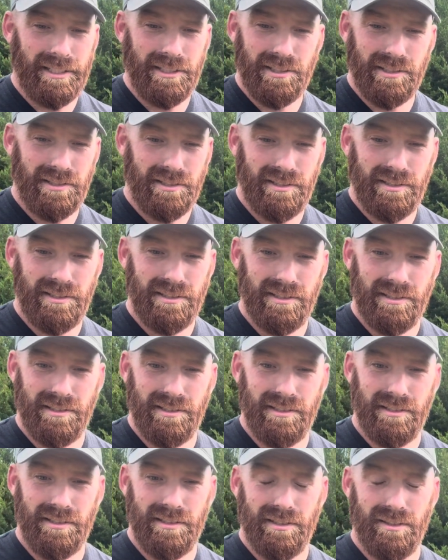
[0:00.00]
just
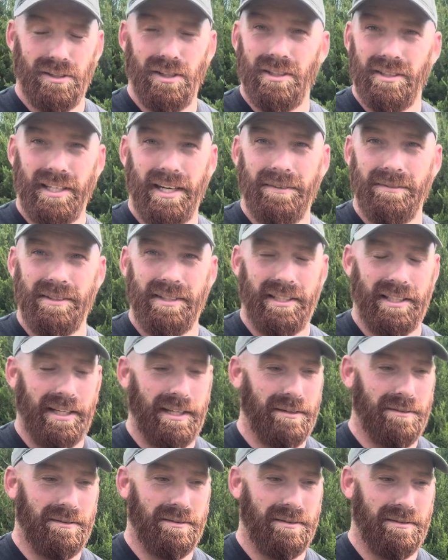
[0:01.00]
learned
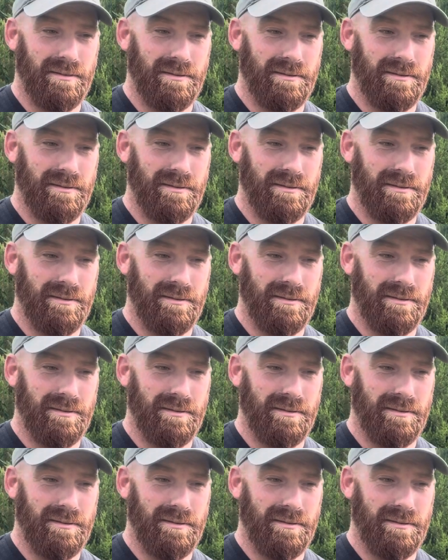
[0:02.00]
everything